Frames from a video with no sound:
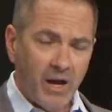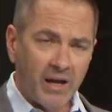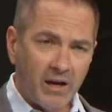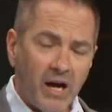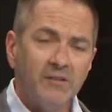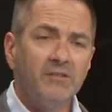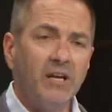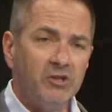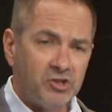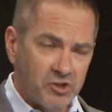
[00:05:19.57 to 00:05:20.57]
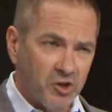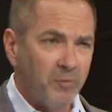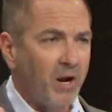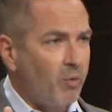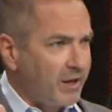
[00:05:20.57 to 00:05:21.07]
And God said, Sure,
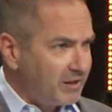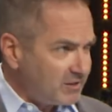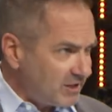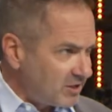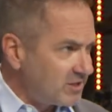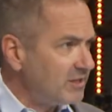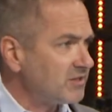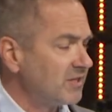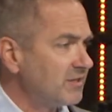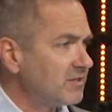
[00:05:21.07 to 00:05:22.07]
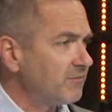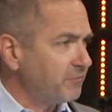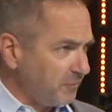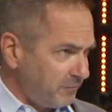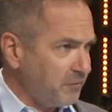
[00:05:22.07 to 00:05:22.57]
but I want you to teach this in,
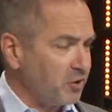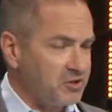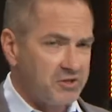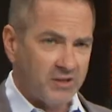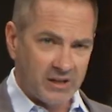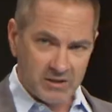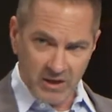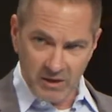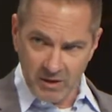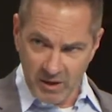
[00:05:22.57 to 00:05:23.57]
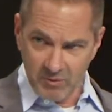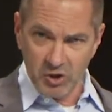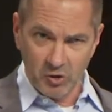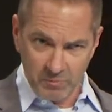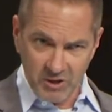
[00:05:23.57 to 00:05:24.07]
for first. And he, he, he
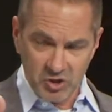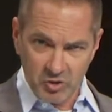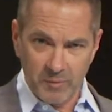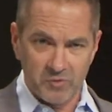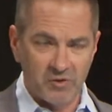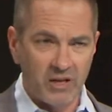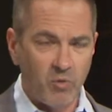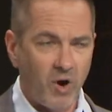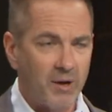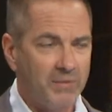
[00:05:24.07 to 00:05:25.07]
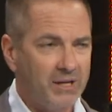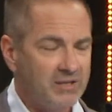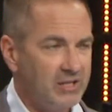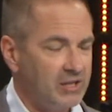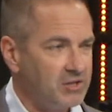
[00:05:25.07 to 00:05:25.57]
showed me the scripture that he wanted me to
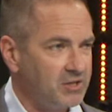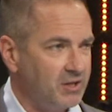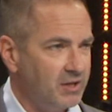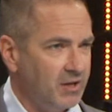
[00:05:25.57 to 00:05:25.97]
teach.